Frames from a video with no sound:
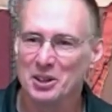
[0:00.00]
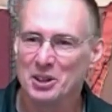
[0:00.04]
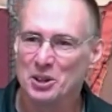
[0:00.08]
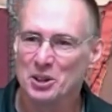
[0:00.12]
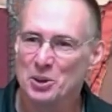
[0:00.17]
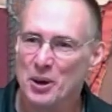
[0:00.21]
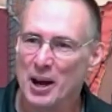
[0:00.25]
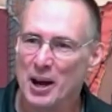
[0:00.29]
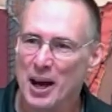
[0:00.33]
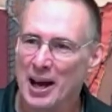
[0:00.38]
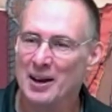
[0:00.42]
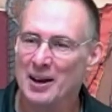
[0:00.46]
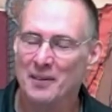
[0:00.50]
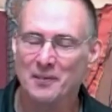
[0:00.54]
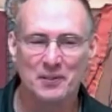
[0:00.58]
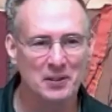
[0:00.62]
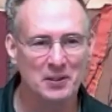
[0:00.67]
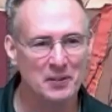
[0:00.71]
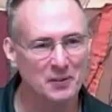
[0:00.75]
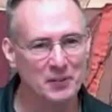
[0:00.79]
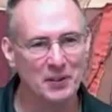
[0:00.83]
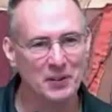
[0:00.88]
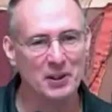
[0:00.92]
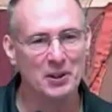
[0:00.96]
you have
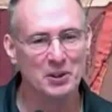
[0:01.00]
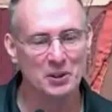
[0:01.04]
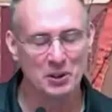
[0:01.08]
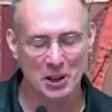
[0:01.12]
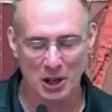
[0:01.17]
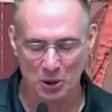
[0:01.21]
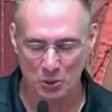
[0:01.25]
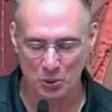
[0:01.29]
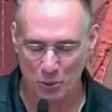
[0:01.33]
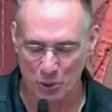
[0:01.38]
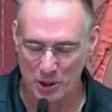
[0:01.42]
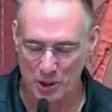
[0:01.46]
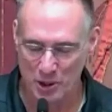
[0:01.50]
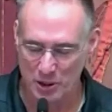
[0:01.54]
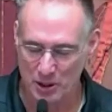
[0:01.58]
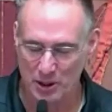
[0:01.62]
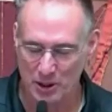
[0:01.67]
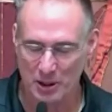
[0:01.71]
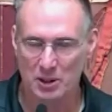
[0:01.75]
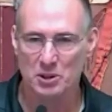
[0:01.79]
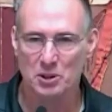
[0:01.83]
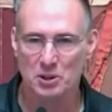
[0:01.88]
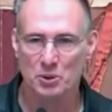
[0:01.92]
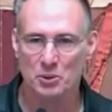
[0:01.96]
to figure out what you're
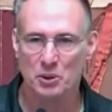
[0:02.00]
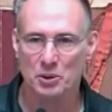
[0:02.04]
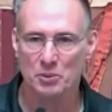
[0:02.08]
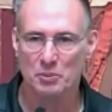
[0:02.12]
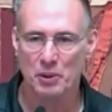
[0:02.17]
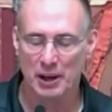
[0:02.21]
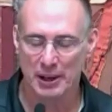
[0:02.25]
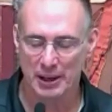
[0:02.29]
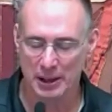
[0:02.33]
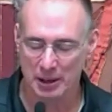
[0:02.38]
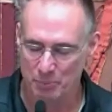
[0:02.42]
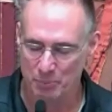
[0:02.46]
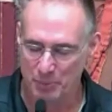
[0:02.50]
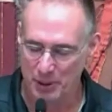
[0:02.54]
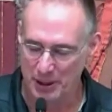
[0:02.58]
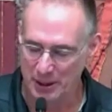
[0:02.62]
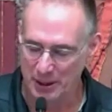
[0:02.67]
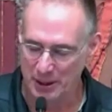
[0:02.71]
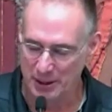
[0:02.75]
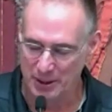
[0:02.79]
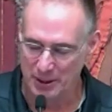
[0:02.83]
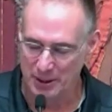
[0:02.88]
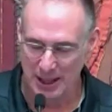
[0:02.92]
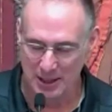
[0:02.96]
going to do with money.
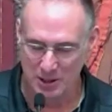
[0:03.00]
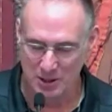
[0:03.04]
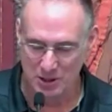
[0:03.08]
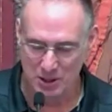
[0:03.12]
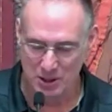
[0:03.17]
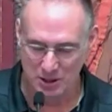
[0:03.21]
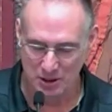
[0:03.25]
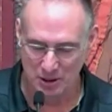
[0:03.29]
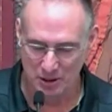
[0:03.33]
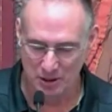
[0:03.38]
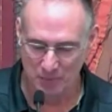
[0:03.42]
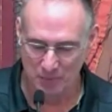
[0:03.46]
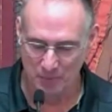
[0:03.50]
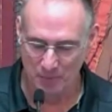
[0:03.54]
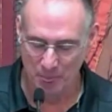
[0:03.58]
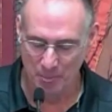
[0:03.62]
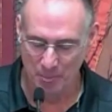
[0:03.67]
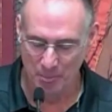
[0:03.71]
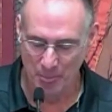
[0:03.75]
Be intentional.